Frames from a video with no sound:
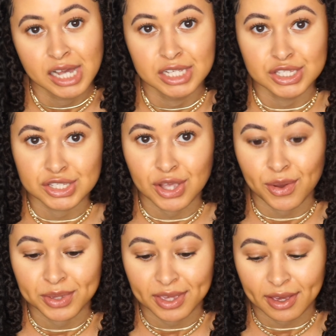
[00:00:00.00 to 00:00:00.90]
So
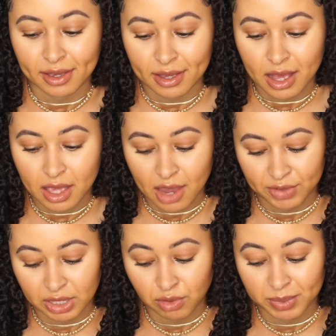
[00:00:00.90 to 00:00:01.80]
yeah,
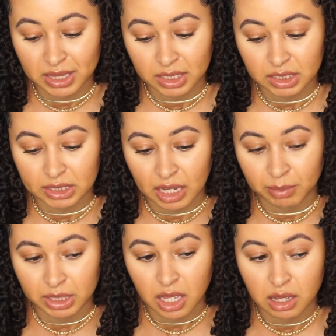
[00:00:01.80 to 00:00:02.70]
everything will be linked down
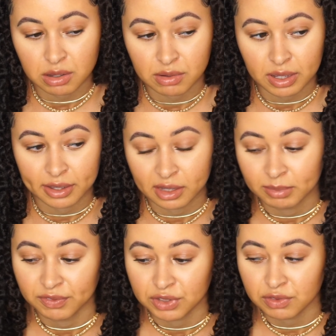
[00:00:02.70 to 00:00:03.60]
below. Um, a
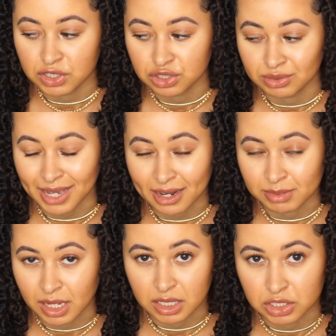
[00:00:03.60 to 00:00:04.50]
few of the jewelry items
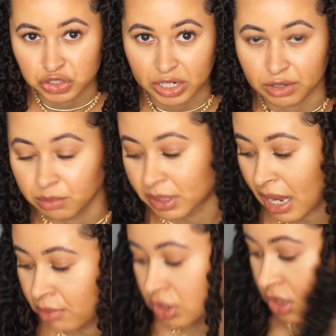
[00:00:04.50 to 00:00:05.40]
I didn't try on, but I
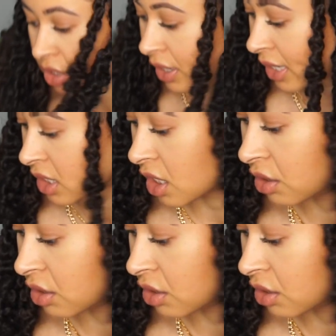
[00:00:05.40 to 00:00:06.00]
will just go ahead and tell